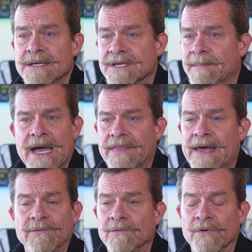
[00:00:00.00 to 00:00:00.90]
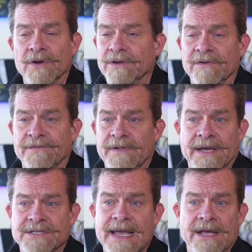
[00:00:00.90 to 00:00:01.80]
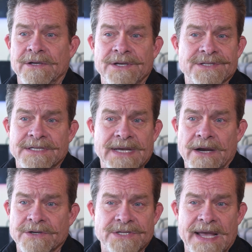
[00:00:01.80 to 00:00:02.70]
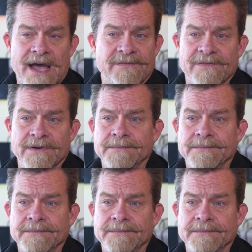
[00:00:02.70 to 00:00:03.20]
somehow that really reflects down to his entire staff.